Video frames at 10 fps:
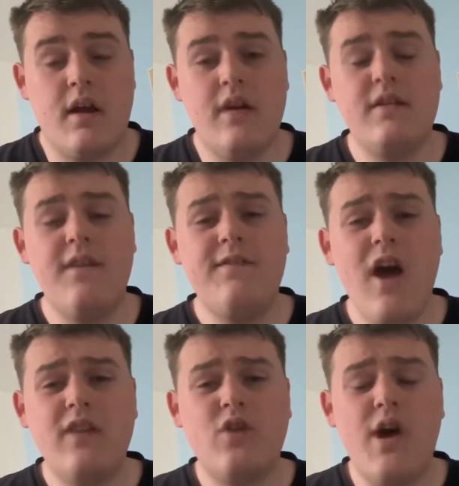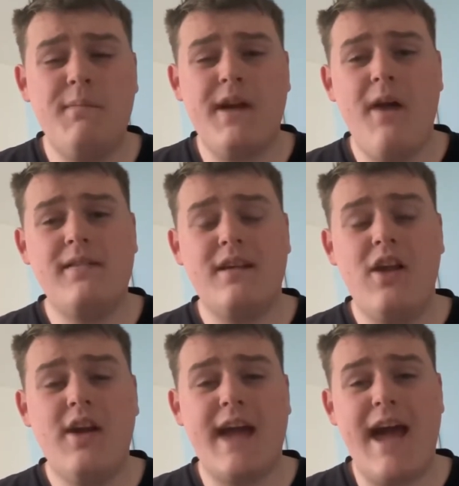So first coin we're going to
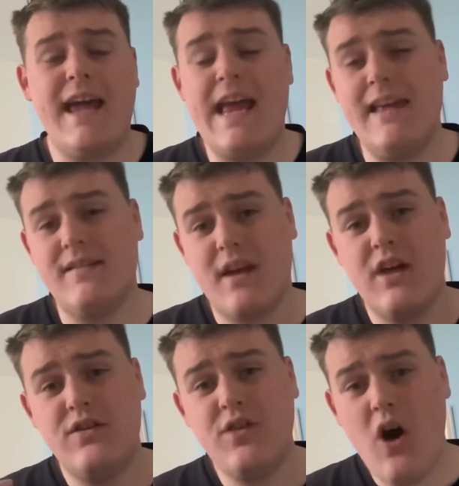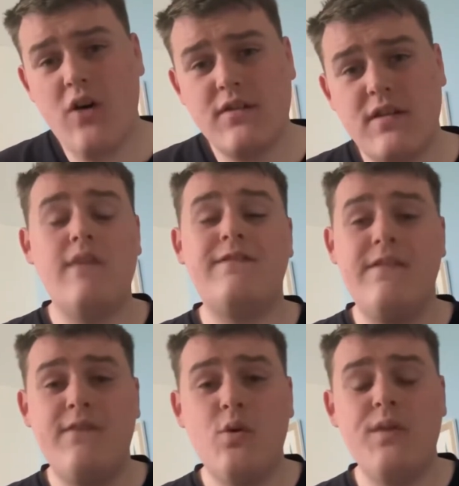look at is DOT. The
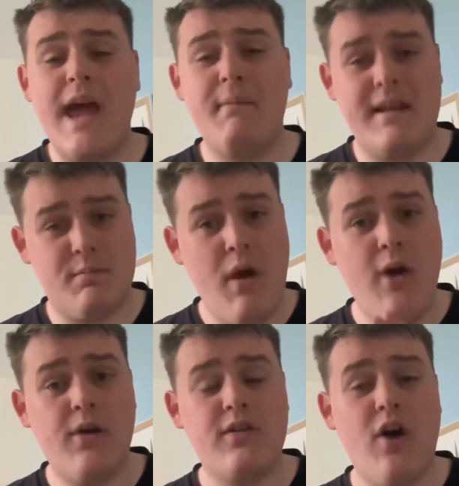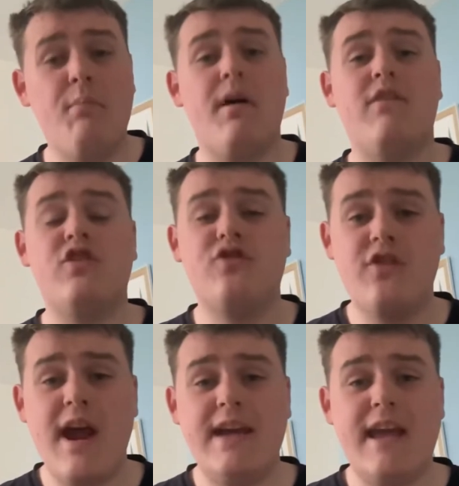full name is Polkadot, but the
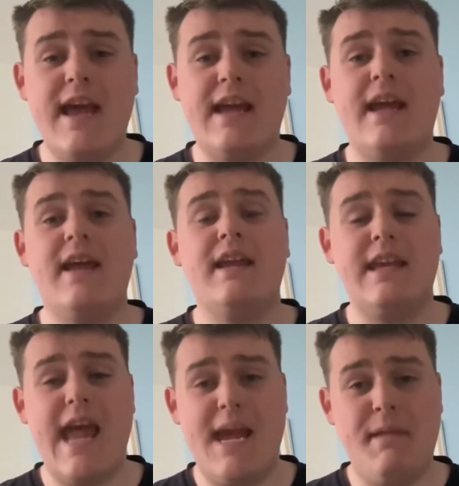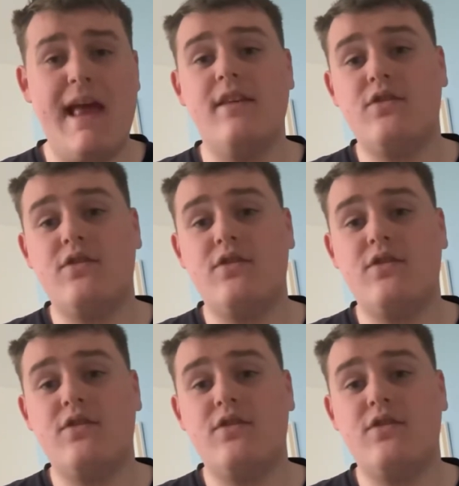trading name is